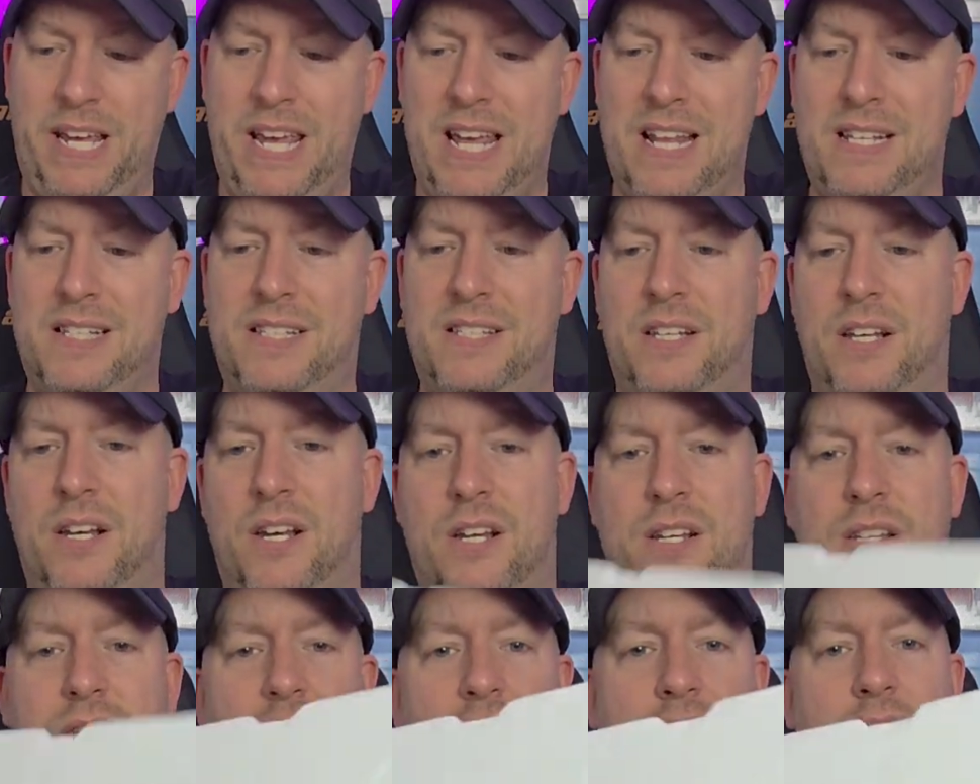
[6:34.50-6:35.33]

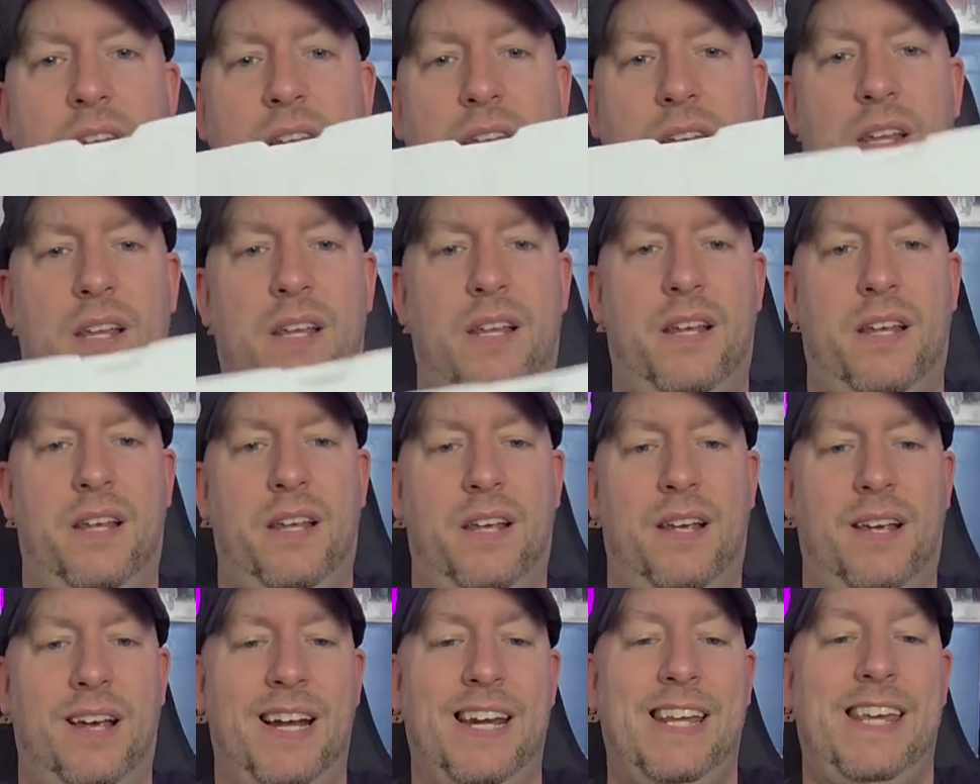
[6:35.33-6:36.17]
insert.
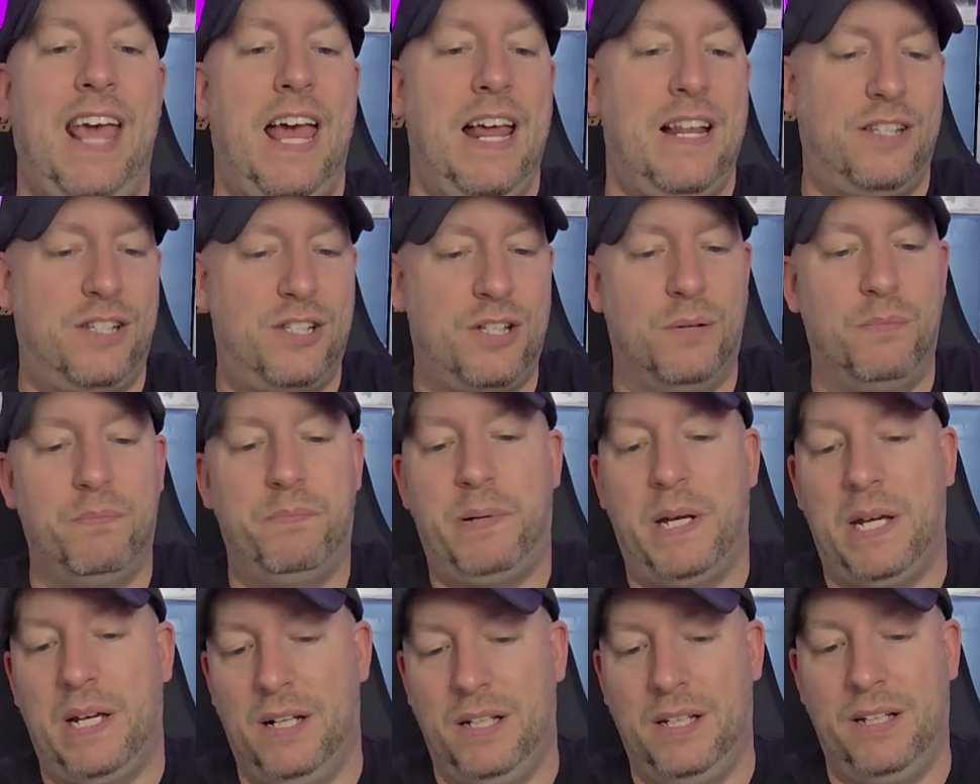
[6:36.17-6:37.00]
And again, some
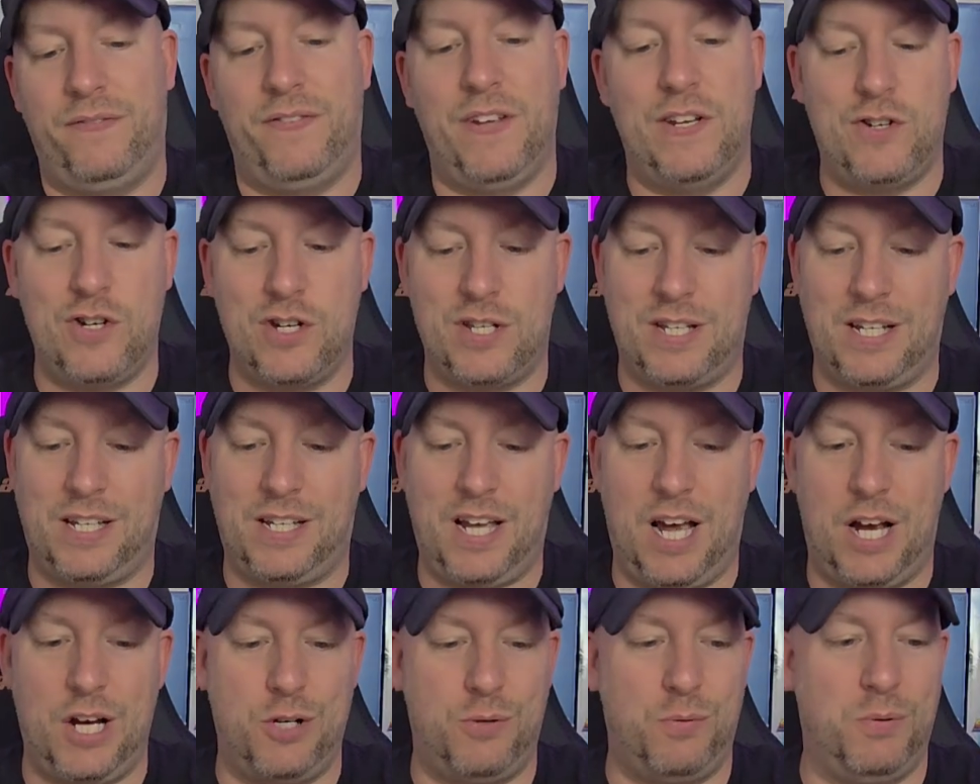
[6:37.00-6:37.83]
people, if you're just a
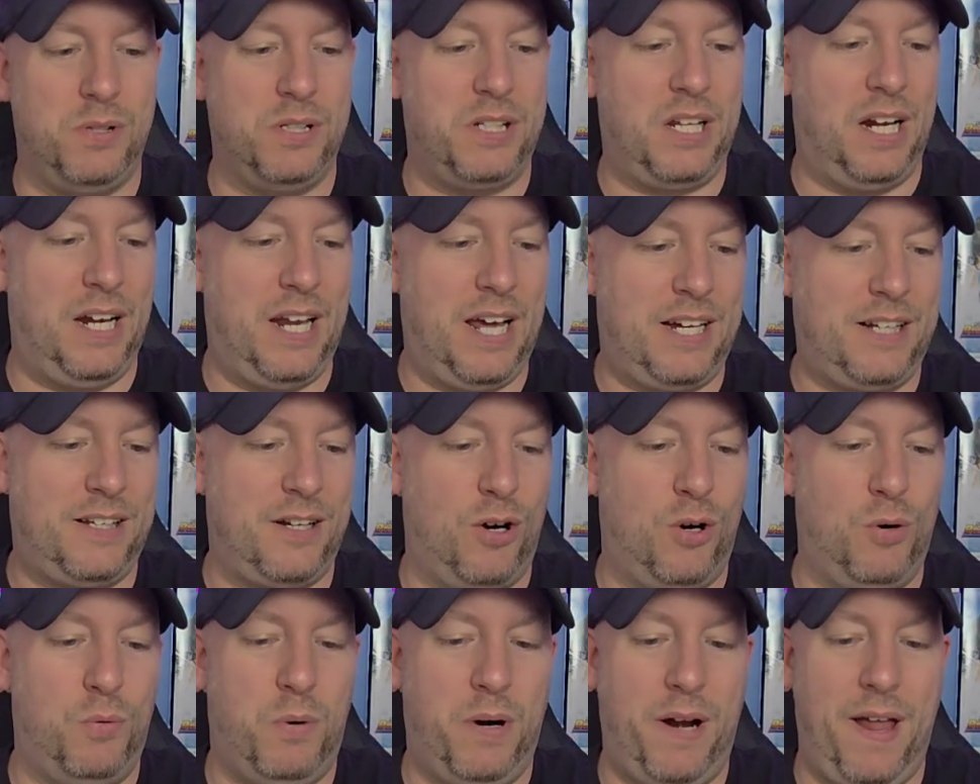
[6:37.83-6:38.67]
casual
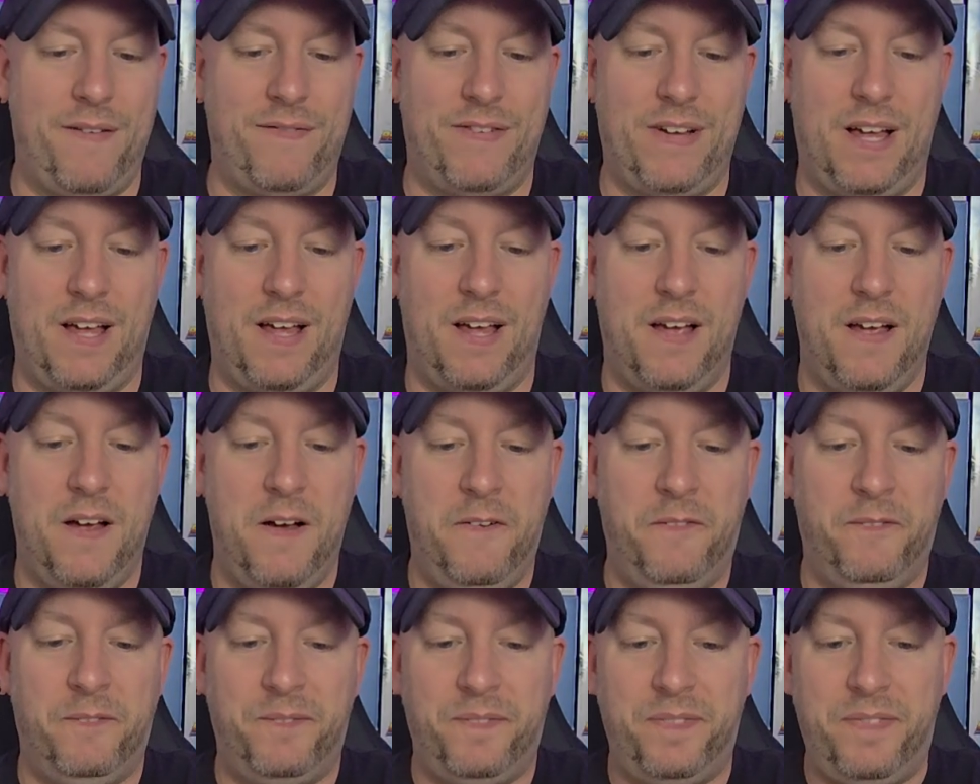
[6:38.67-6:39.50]
collector or whatever,
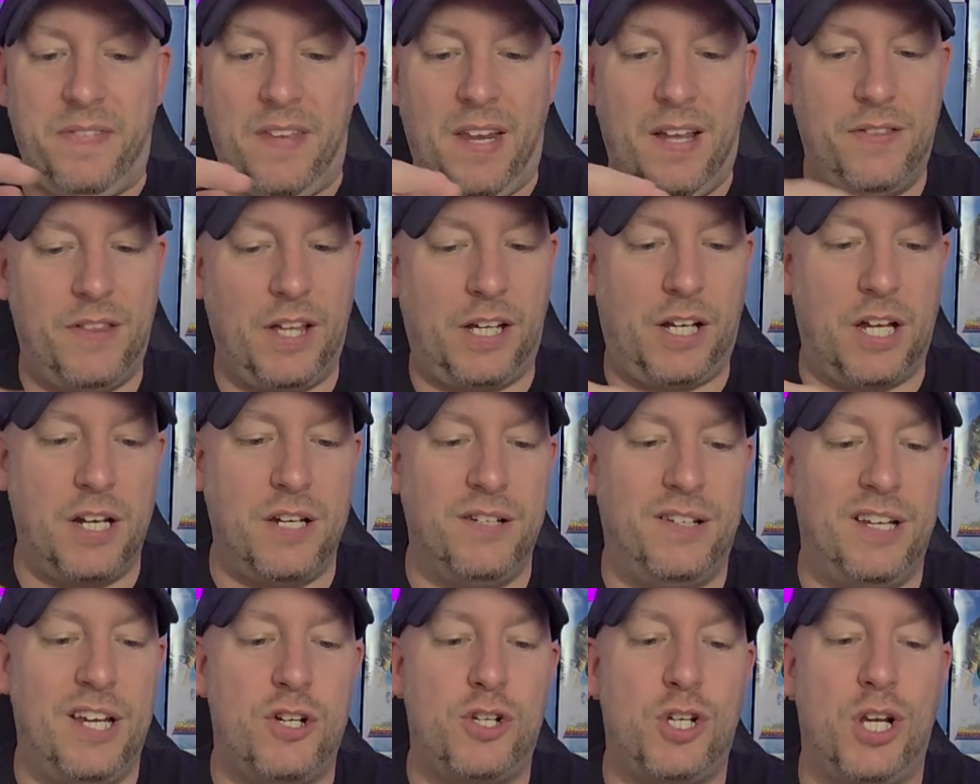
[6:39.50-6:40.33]
the
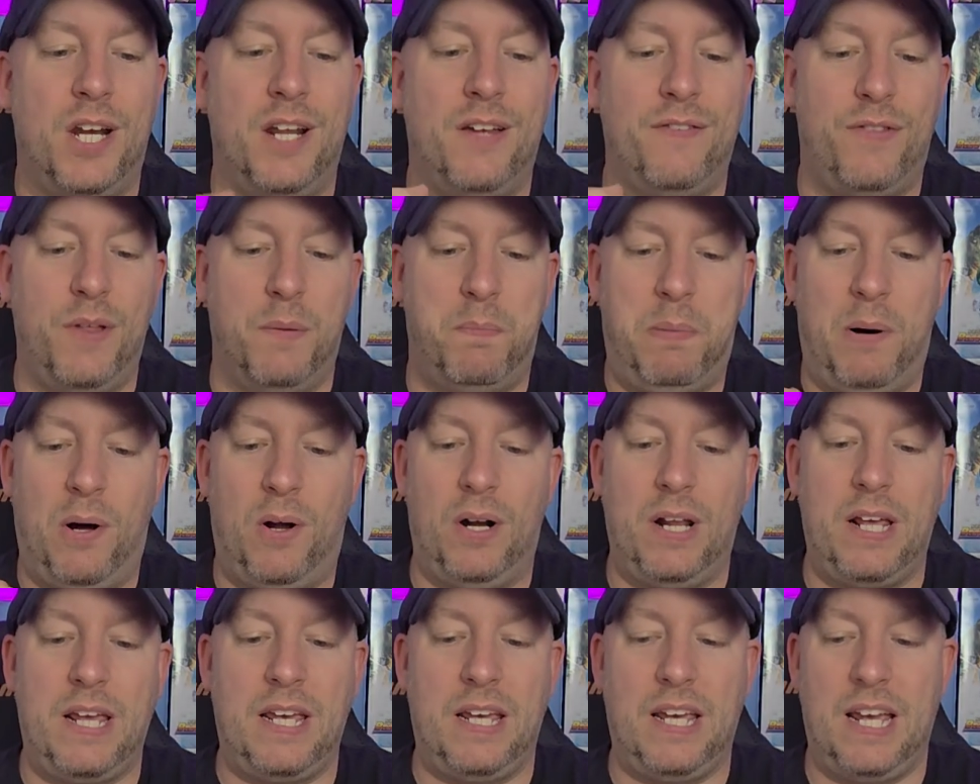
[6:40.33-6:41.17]
condition of the
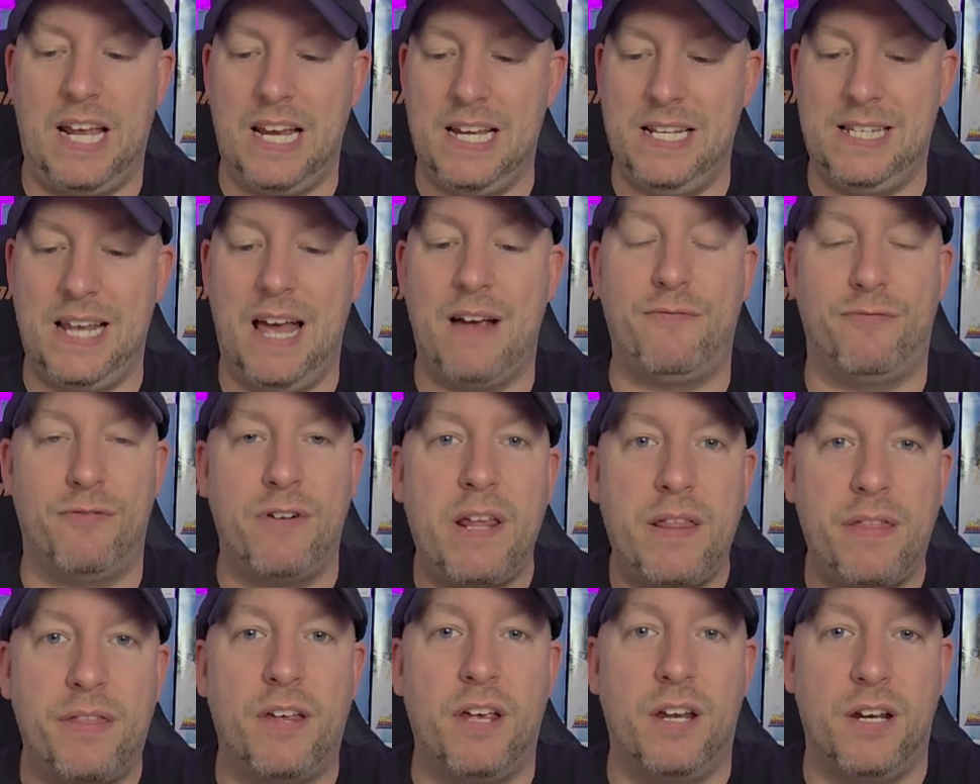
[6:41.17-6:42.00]
poly is
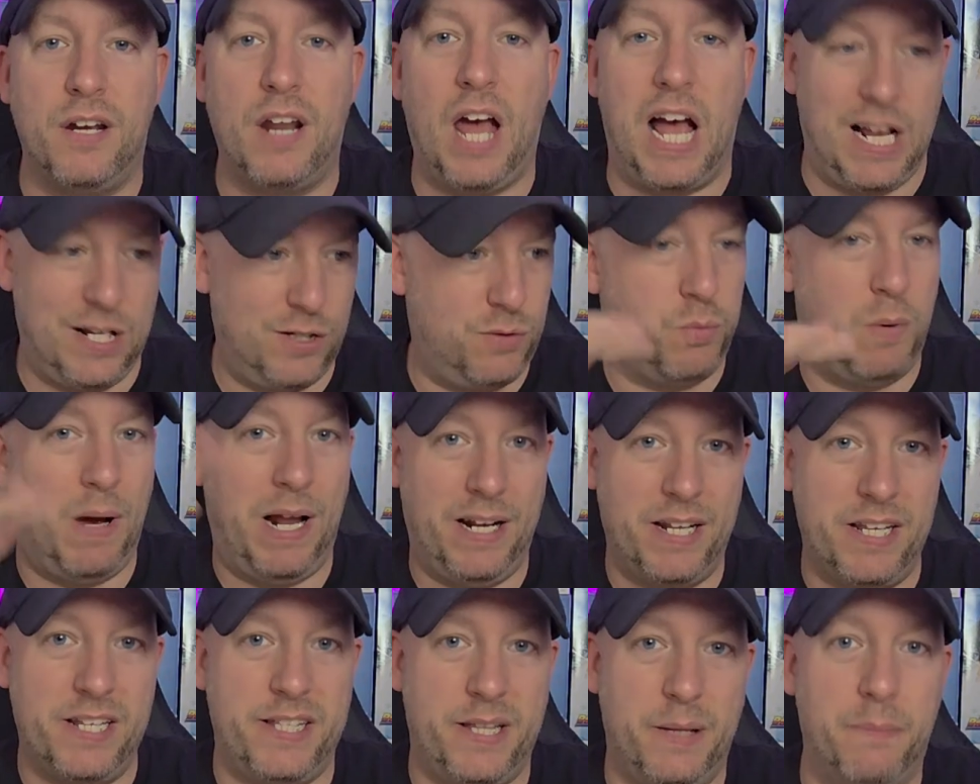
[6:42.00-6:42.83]
everything, as
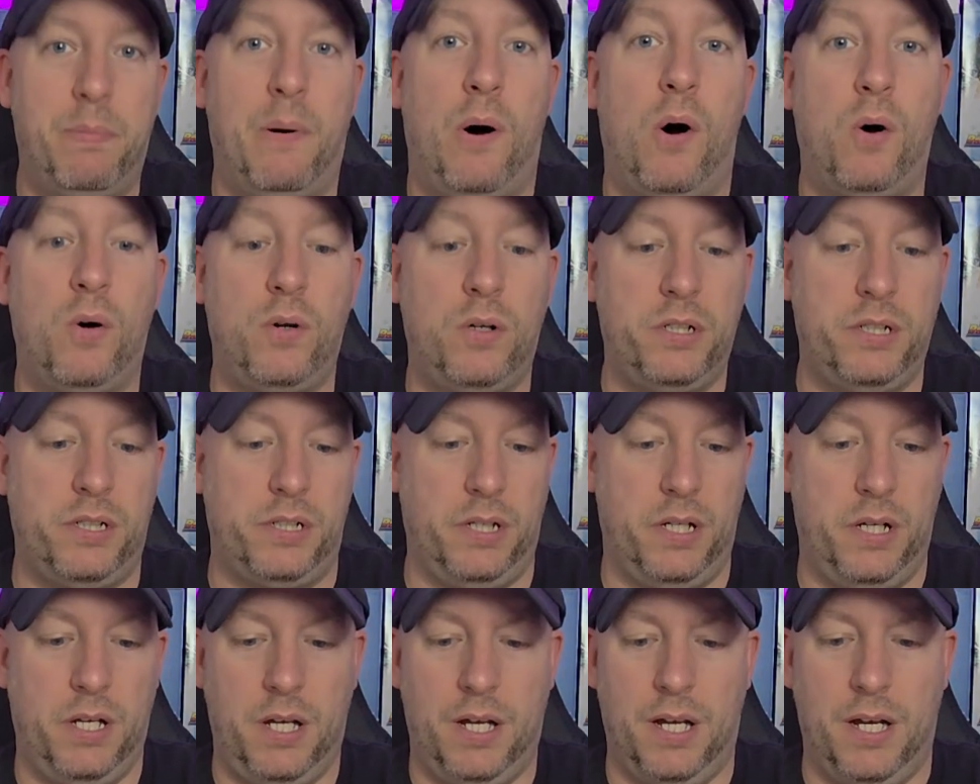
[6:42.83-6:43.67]
well as the box.